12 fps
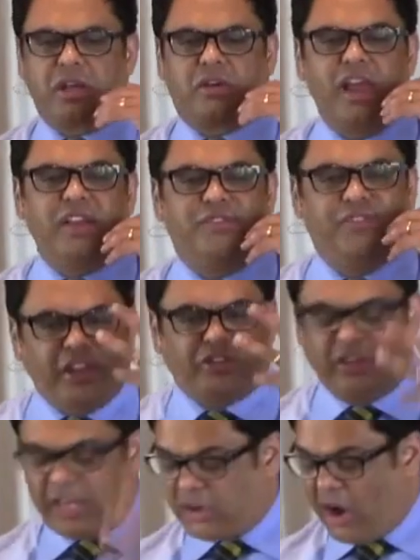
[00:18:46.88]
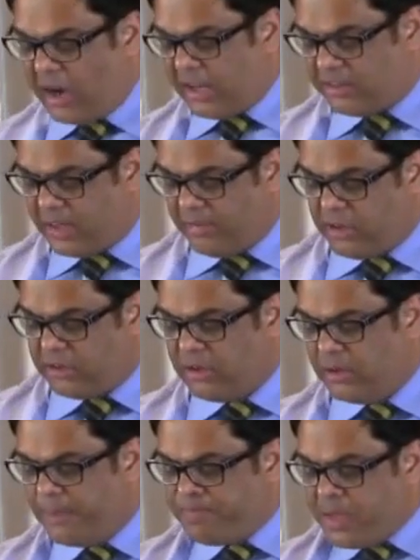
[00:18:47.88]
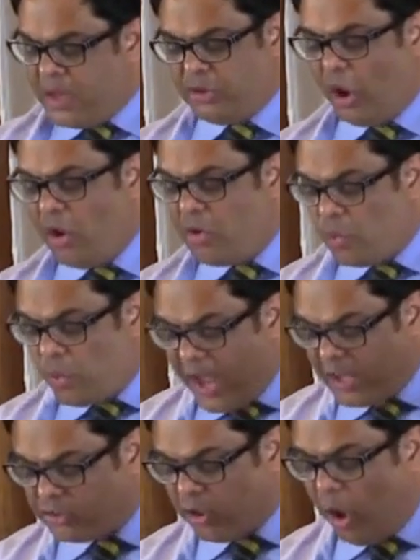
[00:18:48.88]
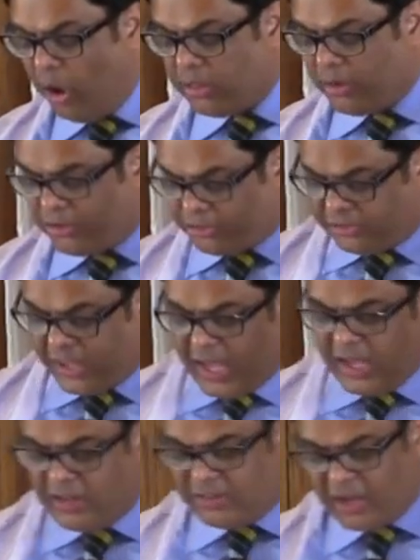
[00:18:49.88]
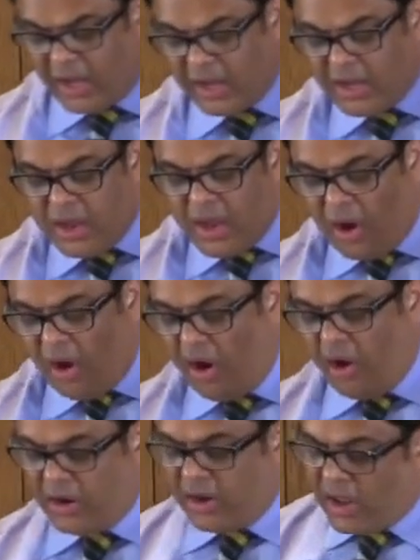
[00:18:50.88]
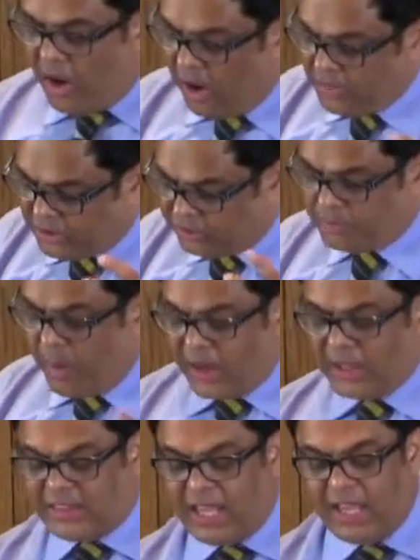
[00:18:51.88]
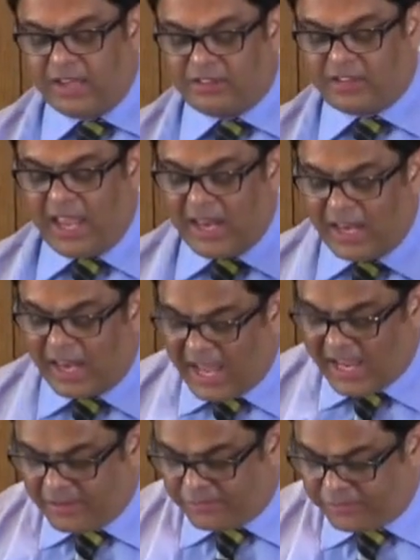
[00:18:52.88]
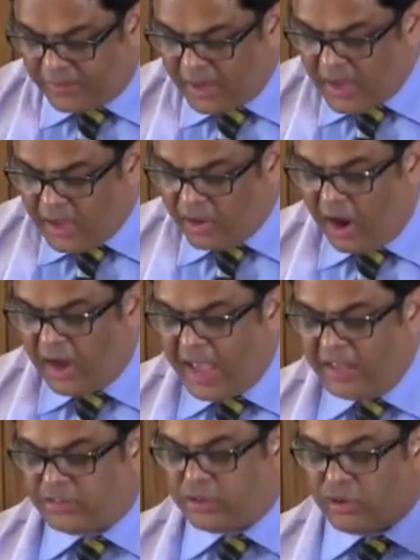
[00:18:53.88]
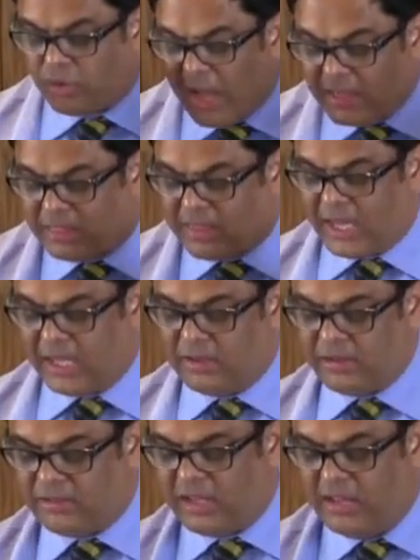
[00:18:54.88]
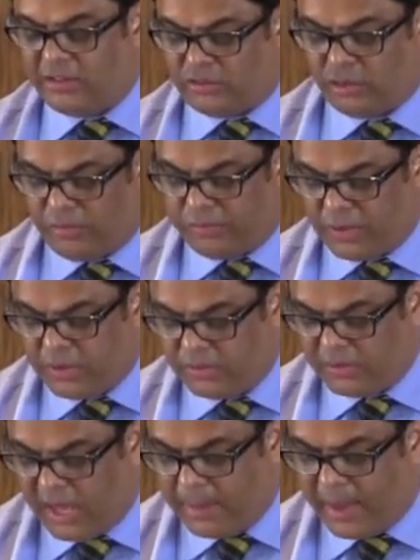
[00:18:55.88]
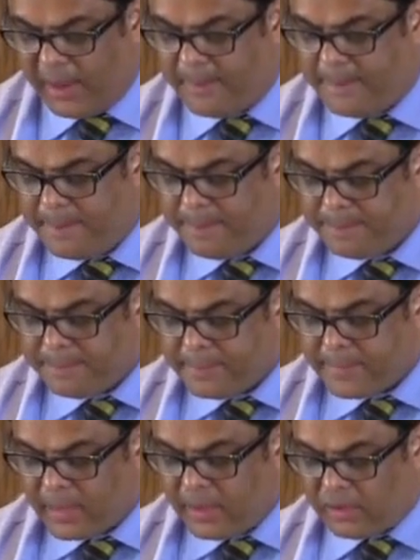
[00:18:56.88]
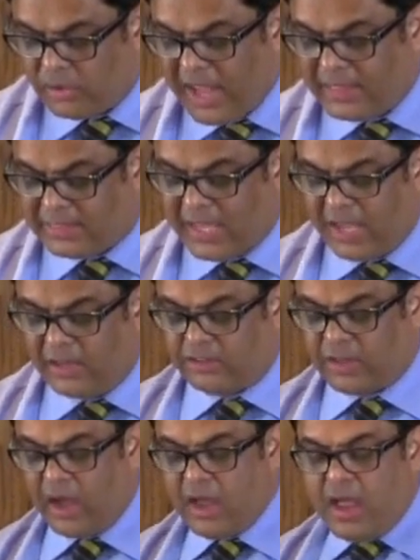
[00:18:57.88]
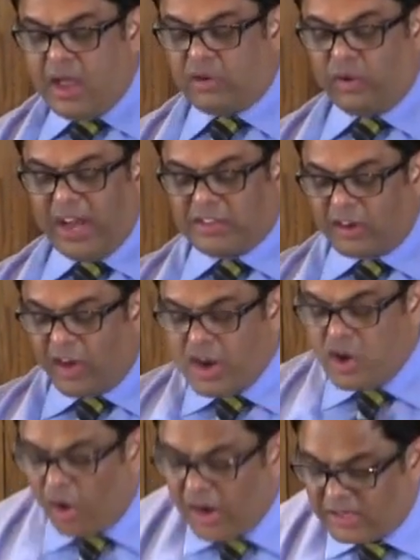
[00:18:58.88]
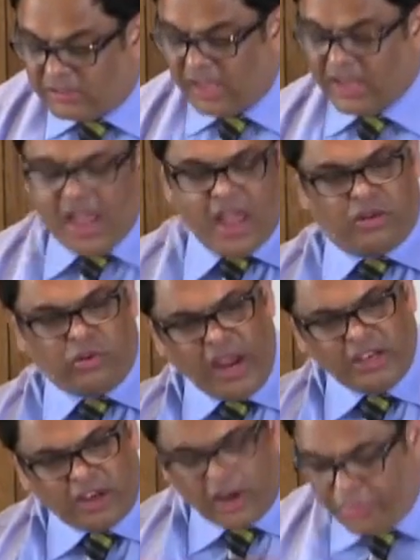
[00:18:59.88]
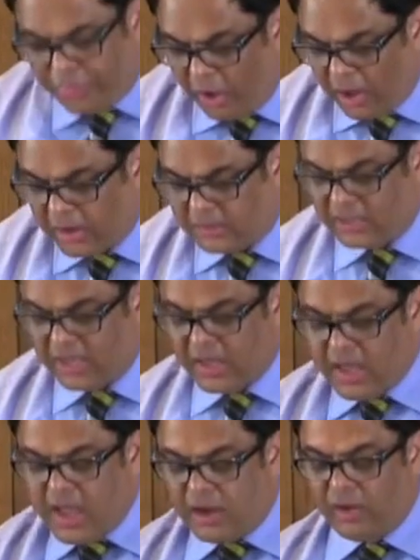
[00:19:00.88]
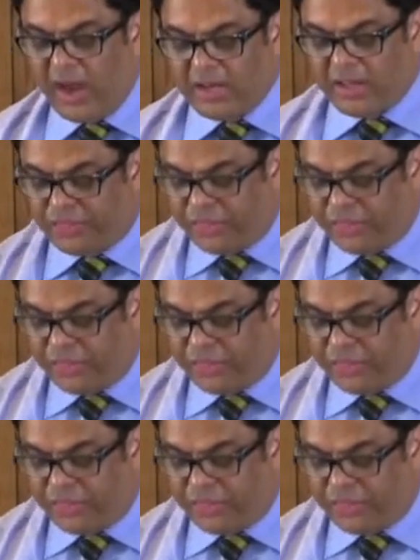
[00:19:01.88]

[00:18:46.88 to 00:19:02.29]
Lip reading: great vision that God has given to you. Don't waste all those things on the smaller things in life. God has great things in store for you. Amen? Great things. Greater anointing. Greater authority. Greater